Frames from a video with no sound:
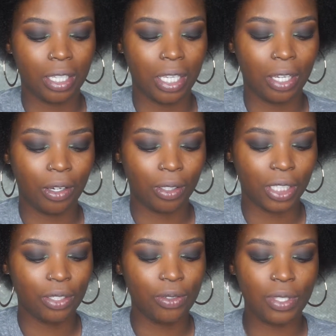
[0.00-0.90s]
And I
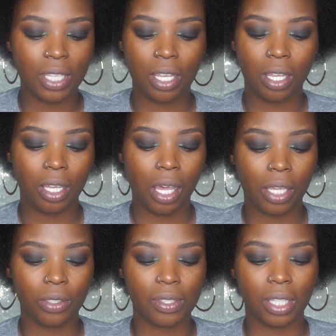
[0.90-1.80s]

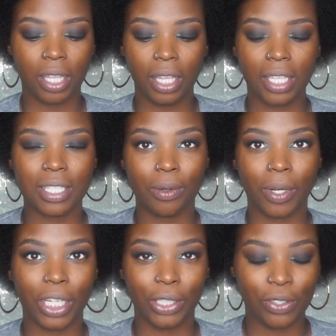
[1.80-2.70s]
use a lot less than
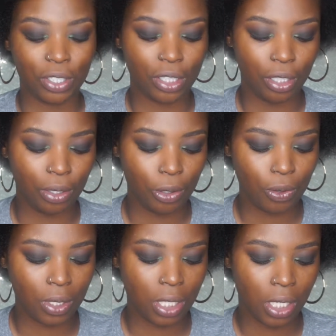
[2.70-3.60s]
what I usually
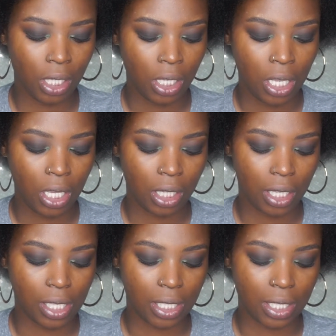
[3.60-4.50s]
use
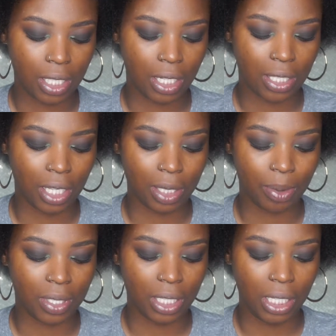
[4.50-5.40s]
because it says that it's not
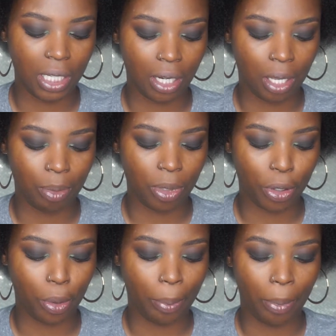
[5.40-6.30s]
supposed to eat up
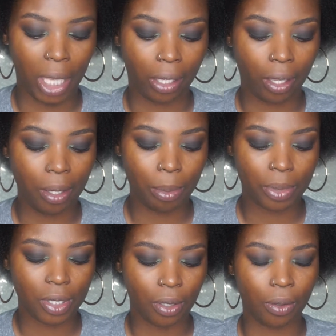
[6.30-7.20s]
your makeup.
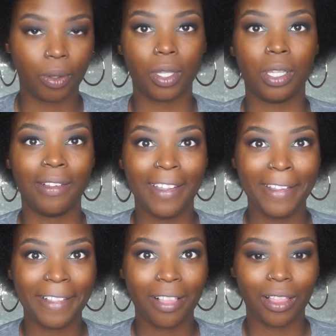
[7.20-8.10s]
So
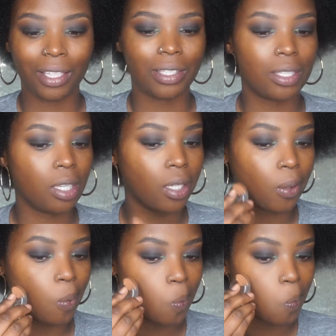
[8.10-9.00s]
let's see.